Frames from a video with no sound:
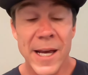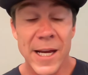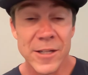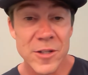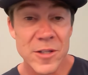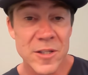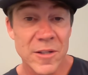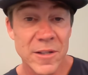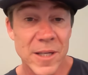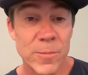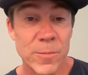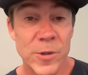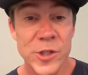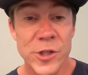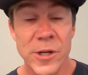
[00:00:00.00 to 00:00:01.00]
How'd you sleep?
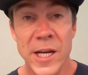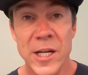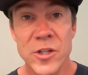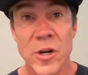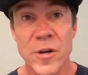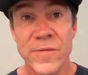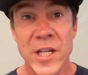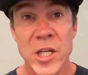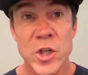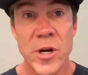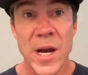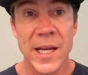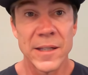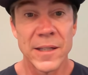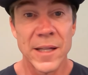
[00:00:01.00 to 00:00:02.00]
What's your HRV
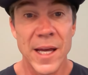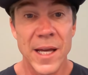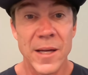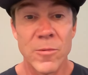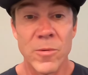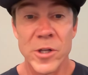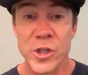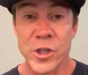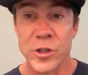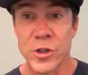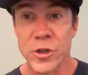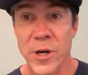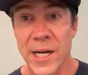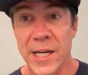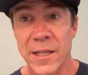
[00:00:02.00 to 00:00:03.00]
tracking like? What's your
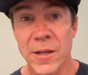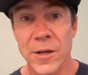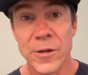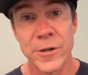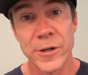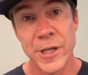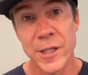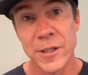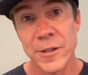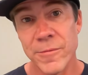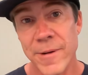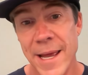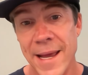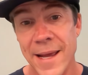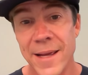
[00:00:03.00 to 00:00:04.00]
training load? Are you in the
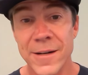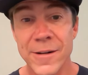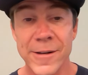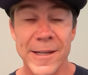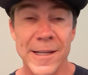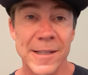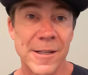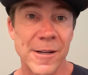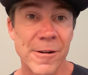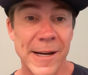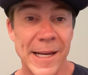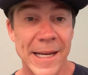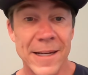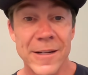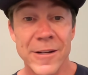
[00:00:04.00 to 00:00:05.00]
red? Are you in the
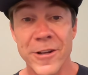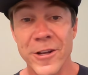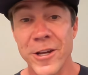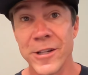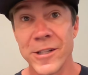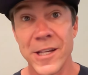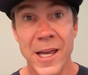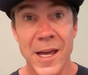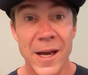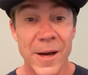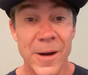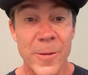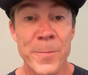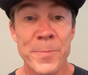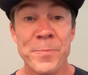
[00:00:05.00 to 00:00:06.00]
green? Are you good to
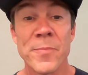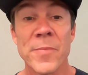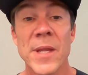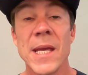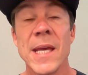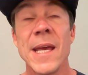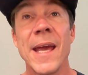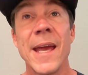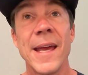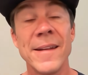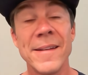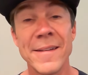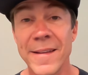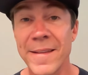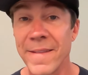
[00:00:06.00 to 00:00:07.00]
go?
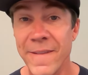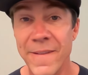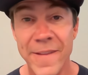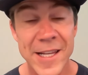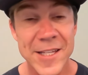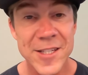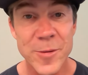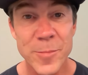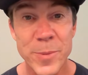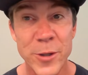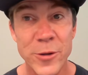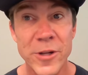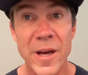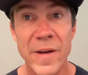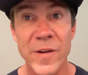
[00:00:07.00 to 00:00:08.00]
And that's the
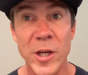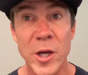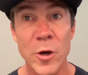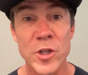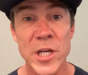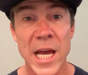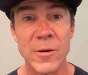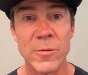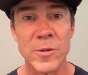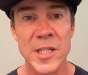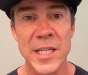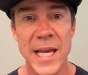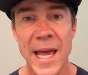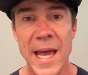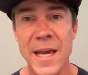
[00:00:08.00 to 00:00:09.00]
beauty of it. Coach Cat will
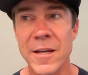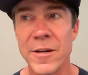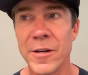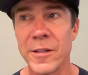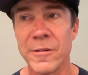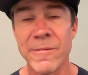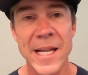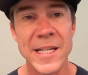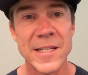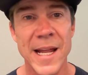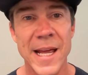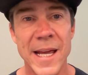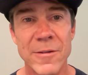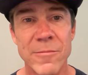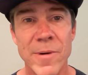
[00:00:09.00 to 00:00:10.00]
say, hey, you're in the red
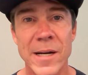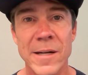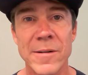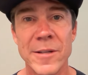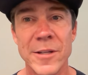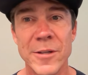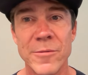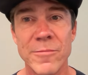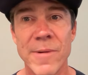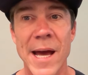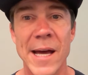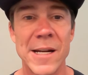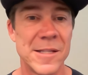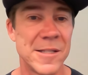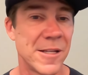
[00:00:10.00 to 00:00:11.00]
today. Why don't you
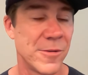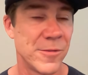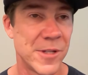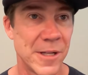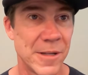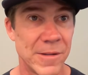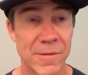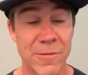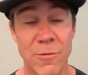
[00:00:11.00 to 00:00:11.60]
ride in zone two?